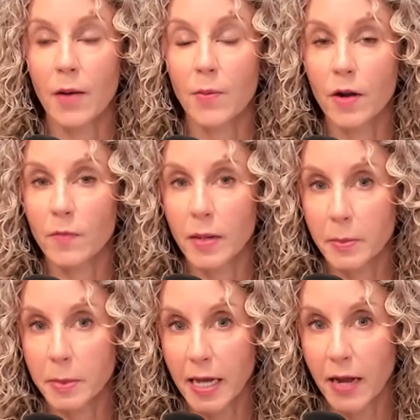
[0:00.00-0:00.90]
I would have been
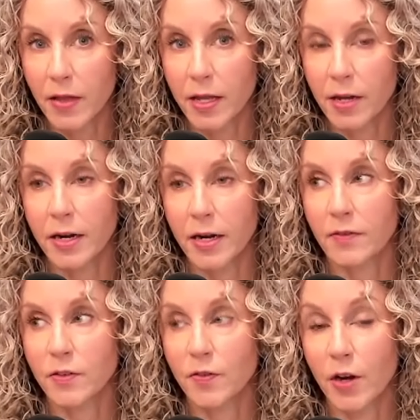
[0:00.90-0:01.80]
able to have that year and a
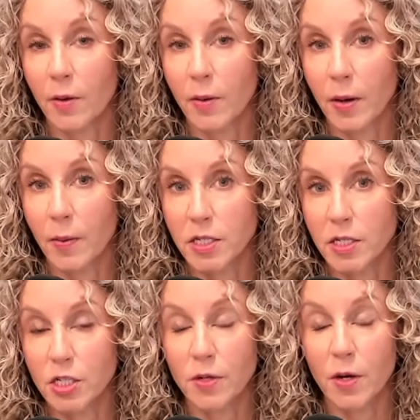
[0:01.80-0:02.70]
half to figure out what I want to
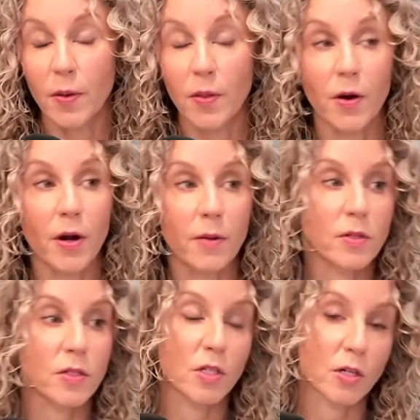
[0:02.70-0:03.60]
do. Now, whether it
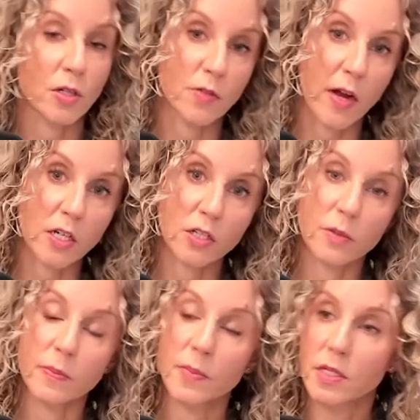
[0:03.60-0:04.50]
was start this
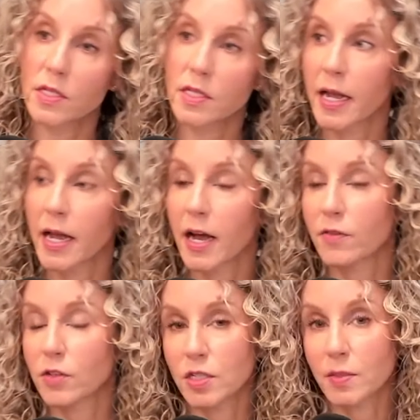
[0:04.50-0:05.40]
fractional business that I
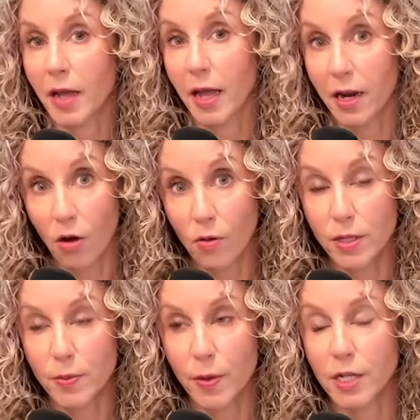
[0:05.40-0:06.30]
have, which is something I had
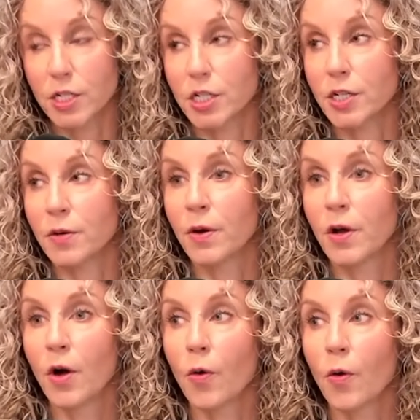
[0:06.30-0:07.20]
always wanted to do,
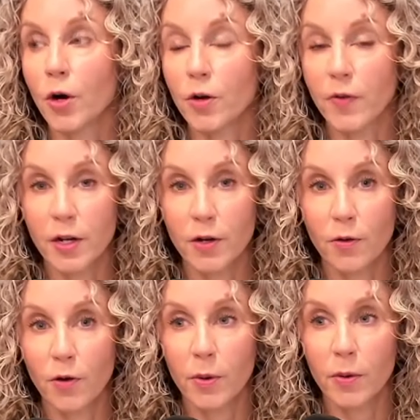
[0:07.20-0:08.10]
or go find a new
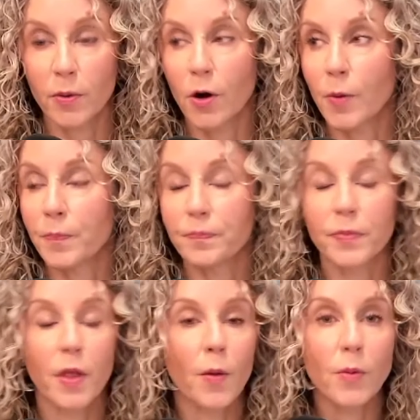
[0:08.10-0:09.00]
corporate role,
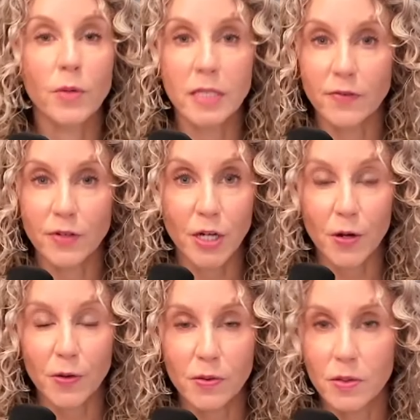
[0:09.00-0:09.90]
we'll never
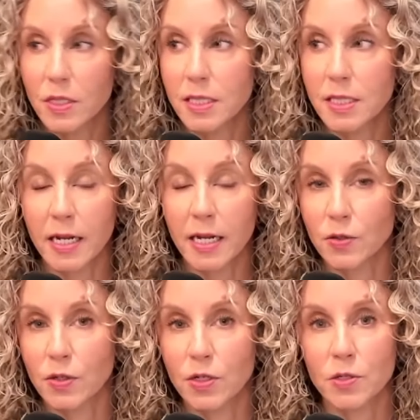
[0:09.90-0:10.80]
know. Sliding
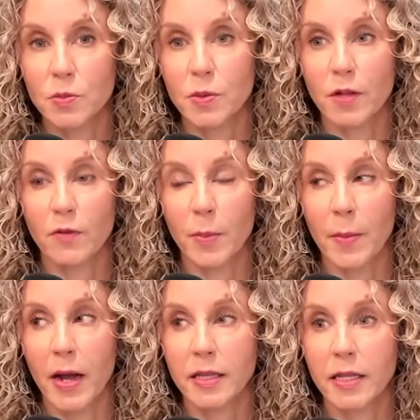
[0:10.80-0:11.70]
doors, we'll never be
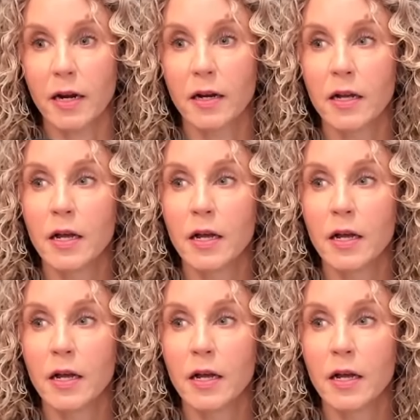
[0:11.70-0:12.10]
back there.